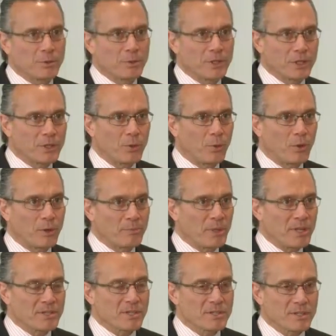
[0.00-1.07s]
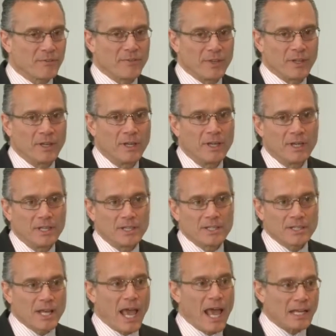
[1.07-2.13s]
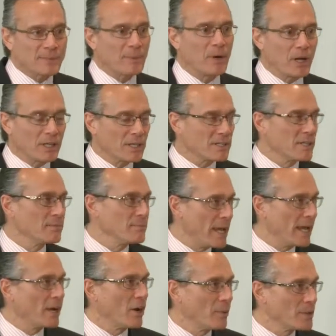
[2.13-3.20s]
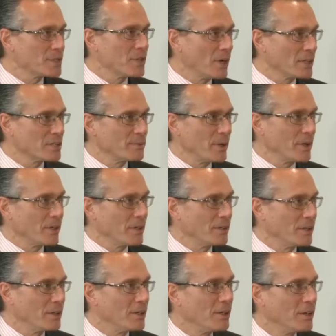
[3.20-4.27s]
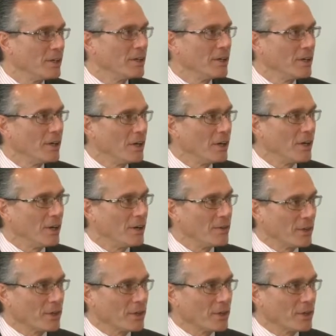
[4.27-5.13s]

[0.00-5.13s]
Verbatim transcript: two of the core pieces of the SaaS products that Meg always talks about on the, yeah. on